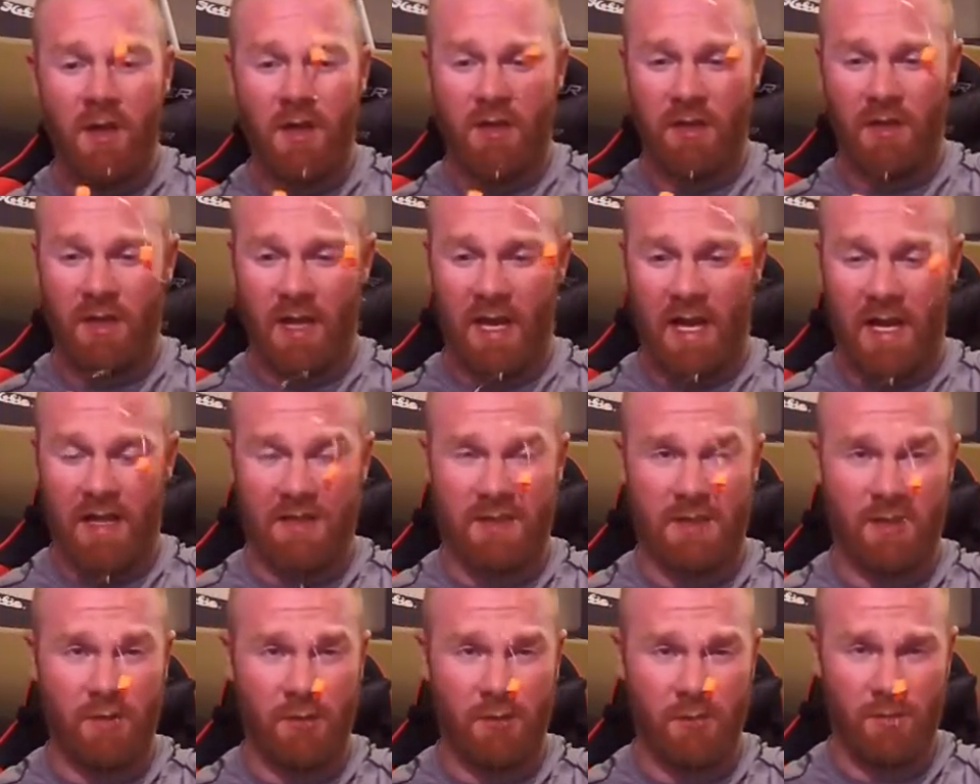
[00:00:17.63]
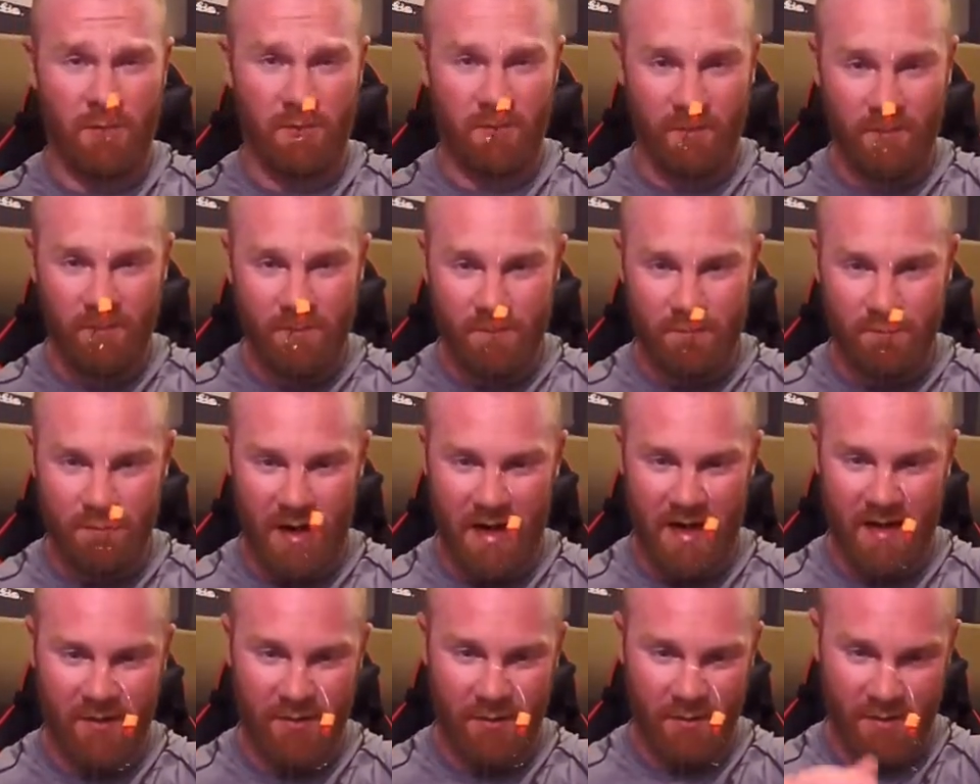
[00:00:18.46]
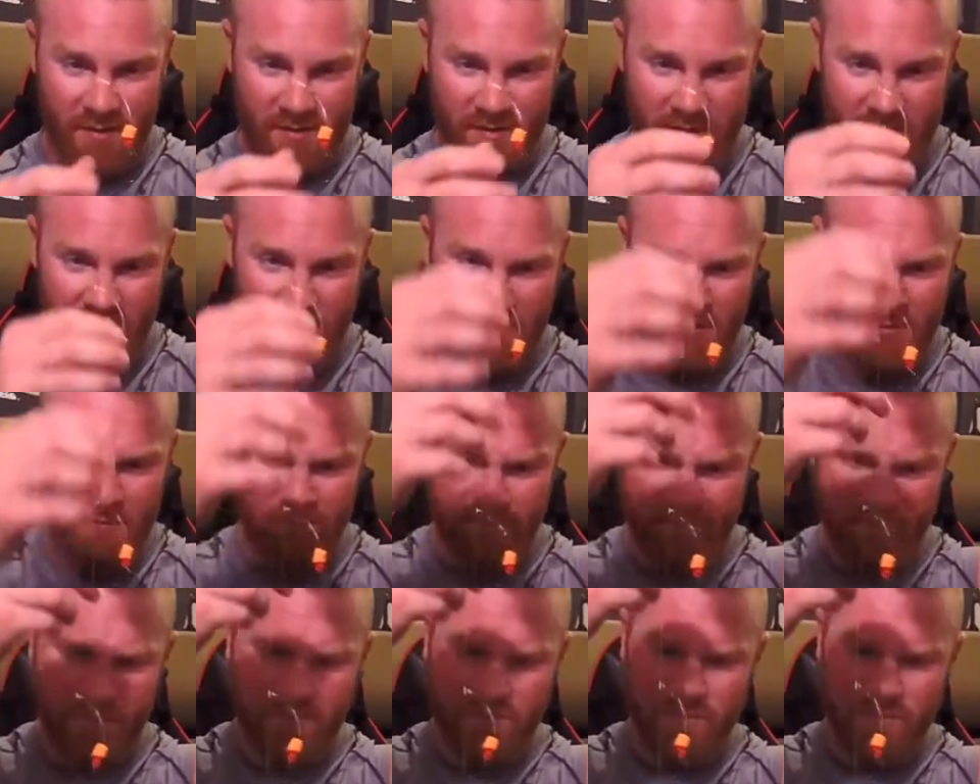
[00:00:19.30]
You got two bait hooks here.